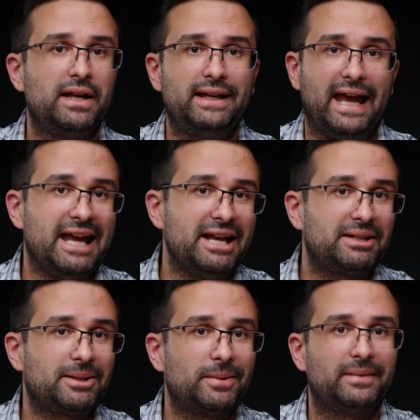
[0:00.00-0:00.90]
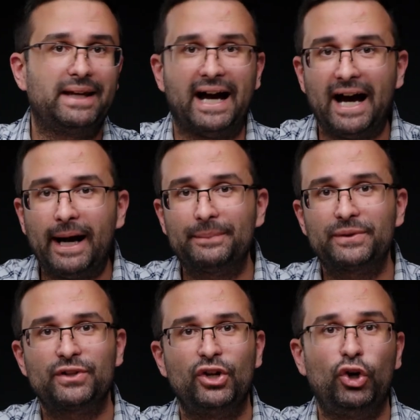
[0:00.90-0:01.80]
Case,
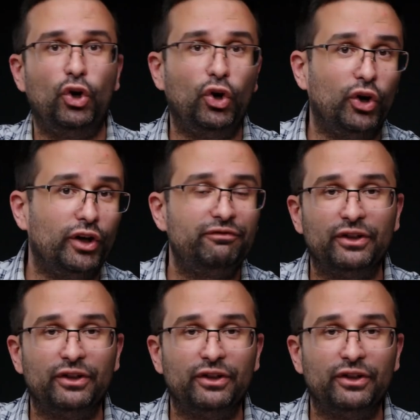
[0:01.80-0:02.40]
caps, hood,